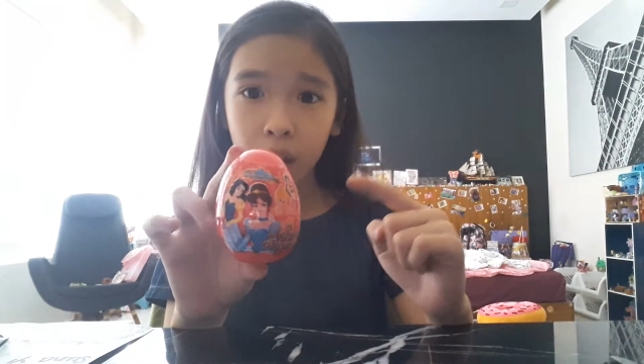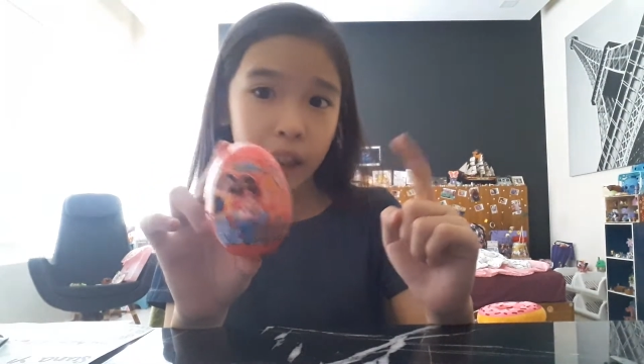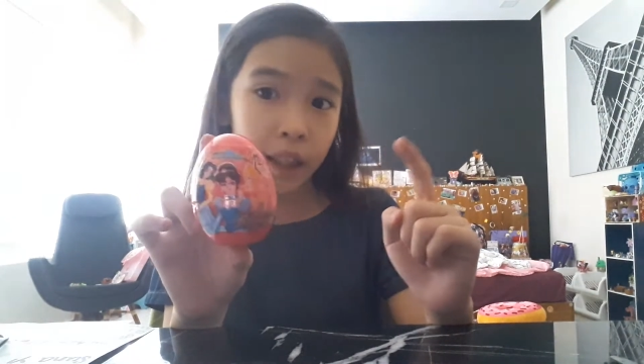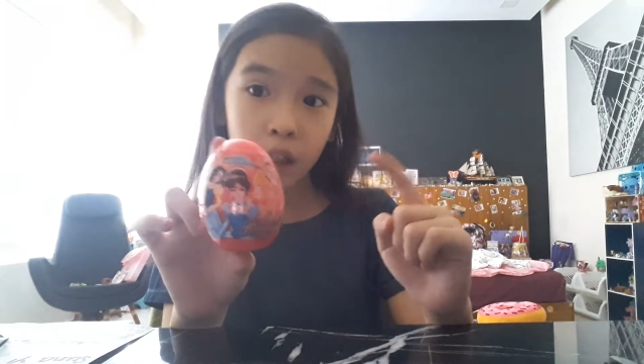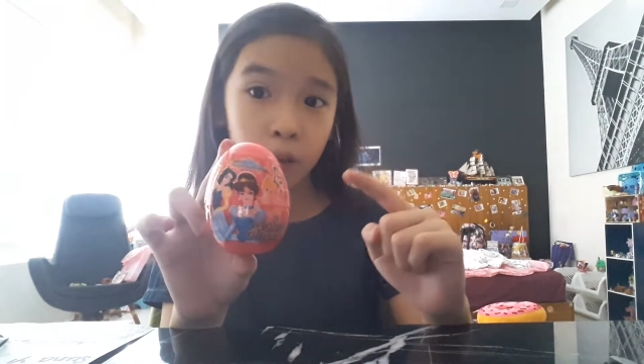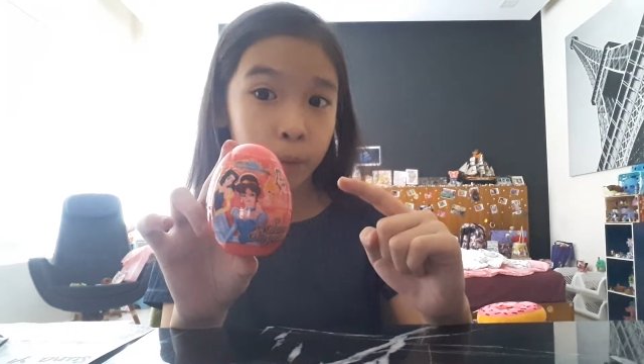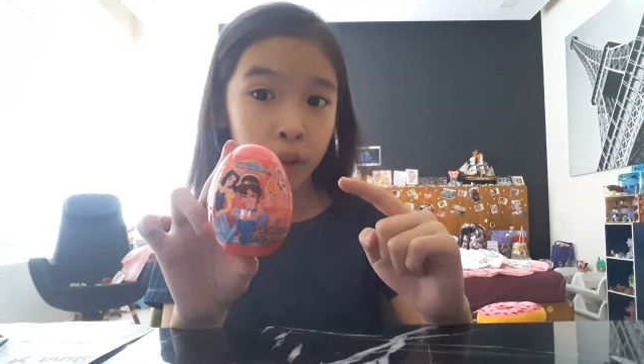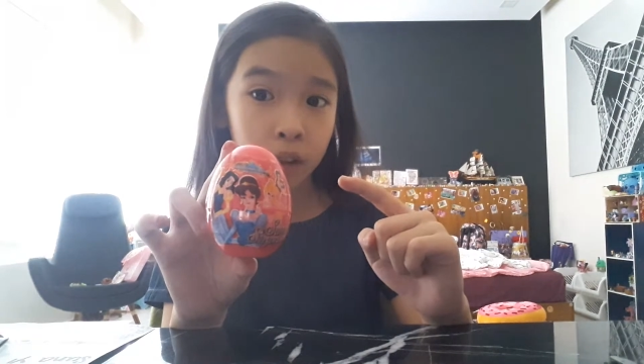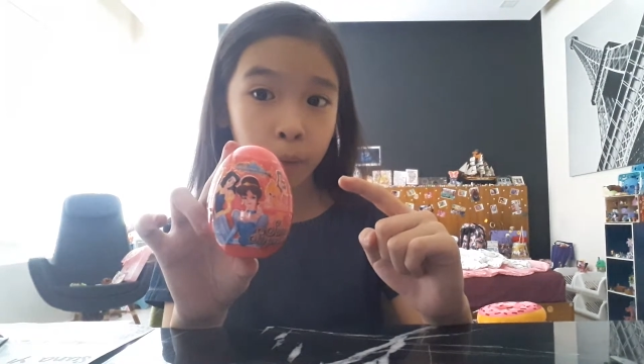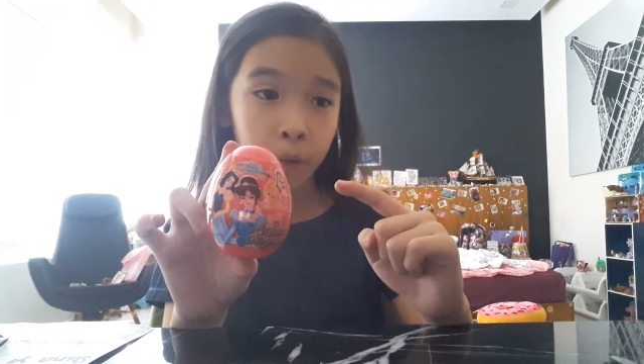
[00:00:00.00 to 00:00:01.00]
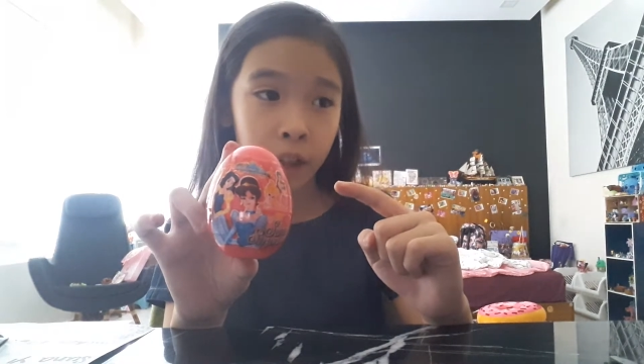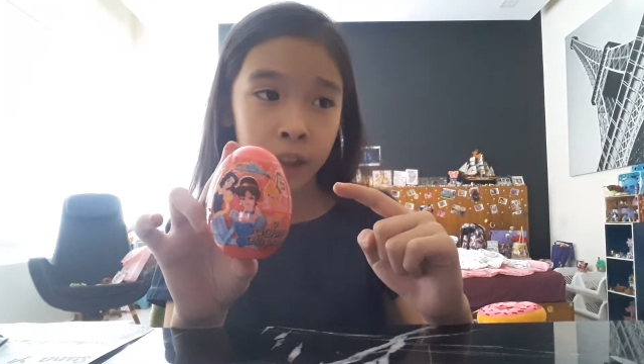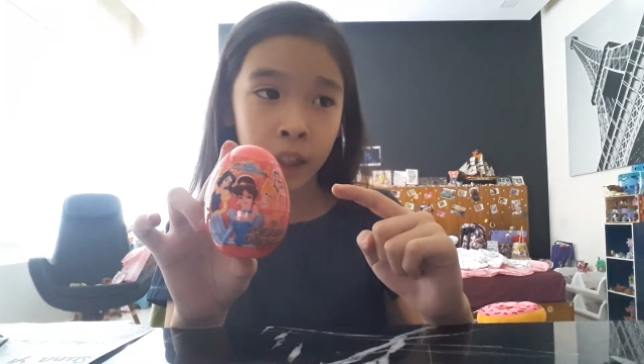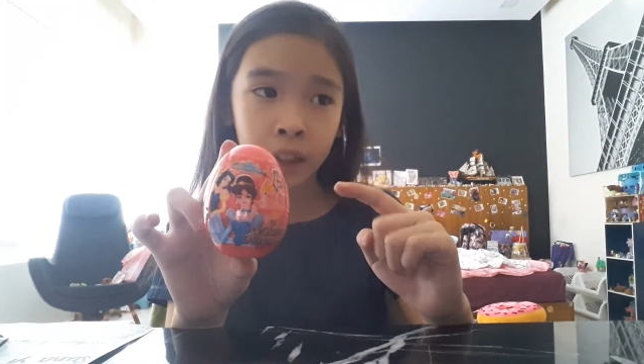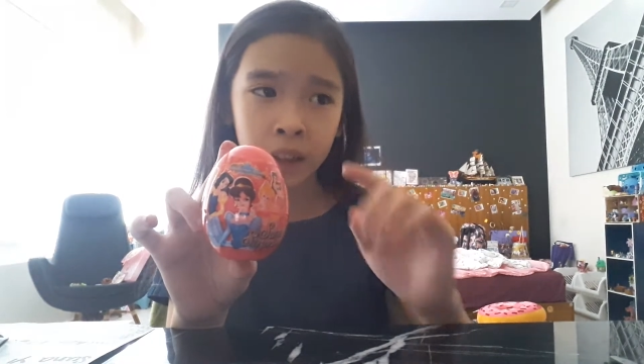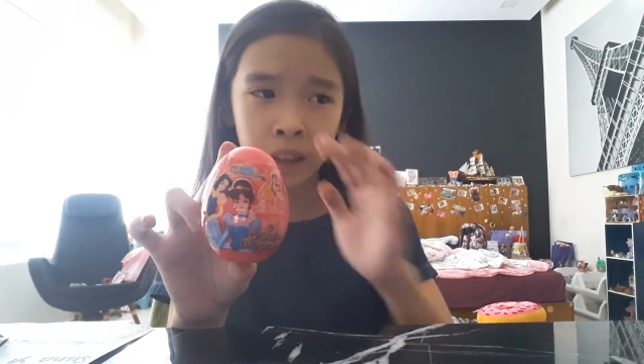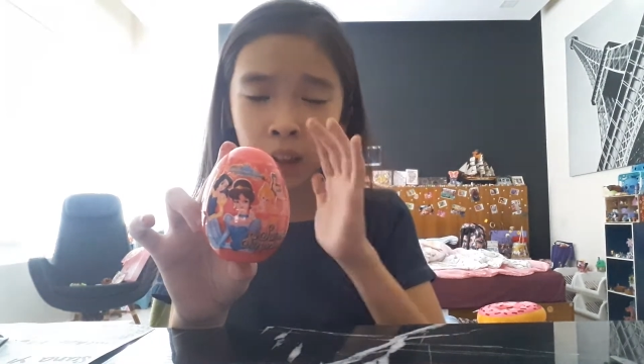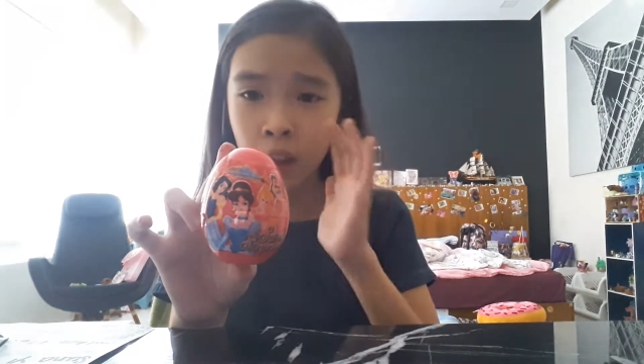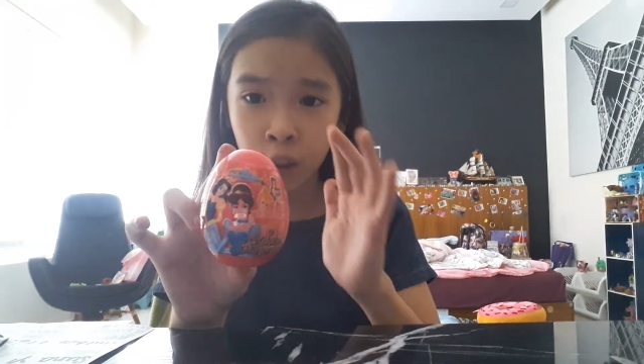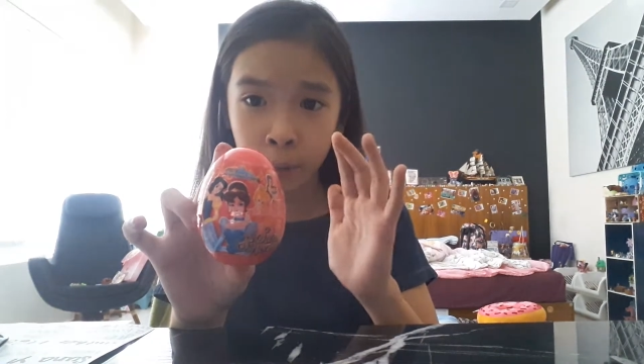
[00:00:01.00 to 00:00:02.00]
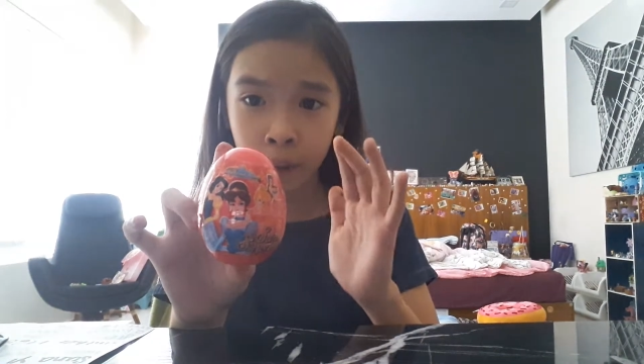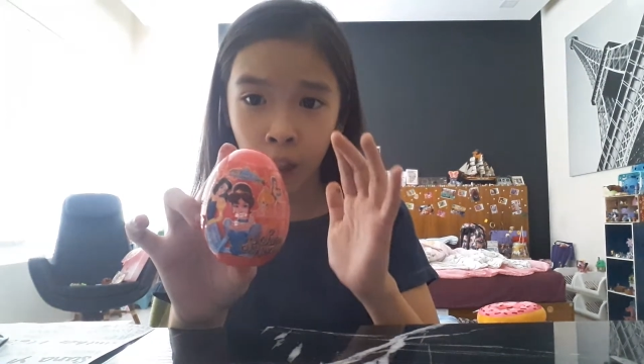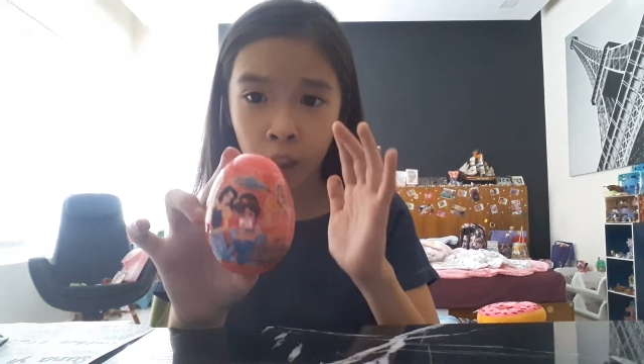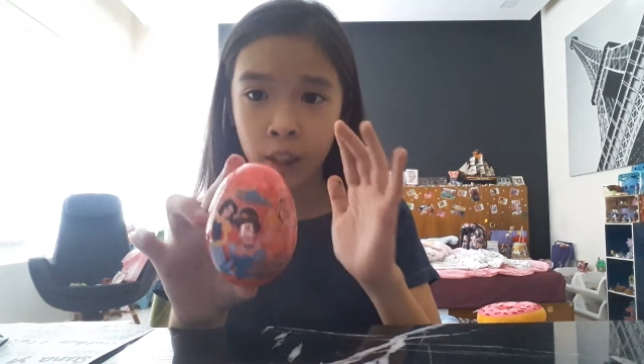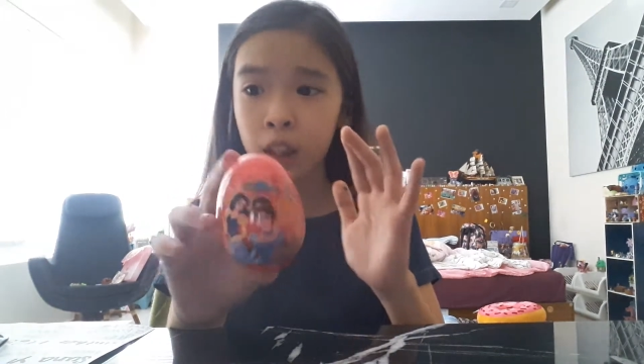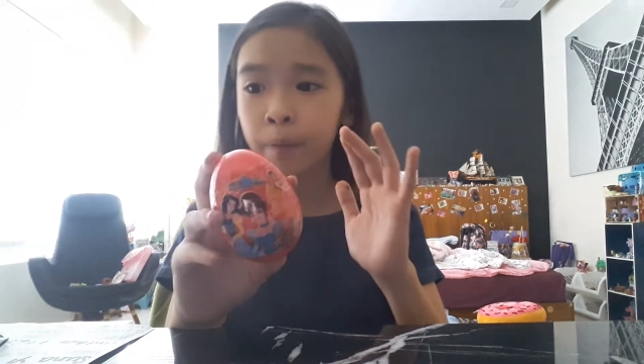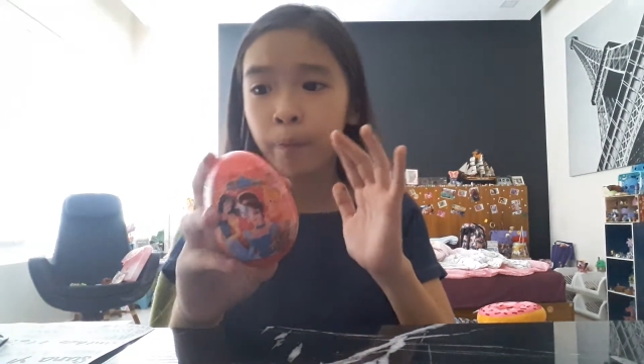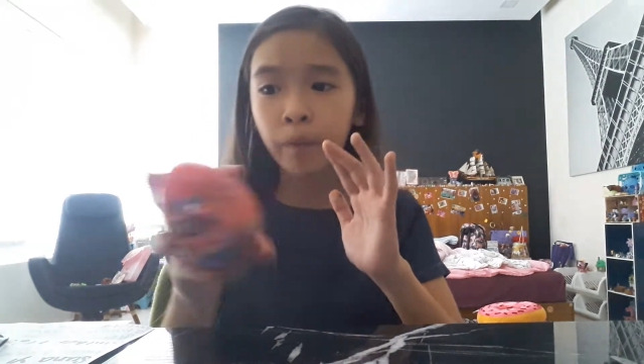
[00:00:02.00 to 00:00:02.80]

I hate opening surprise eggs, to be honest,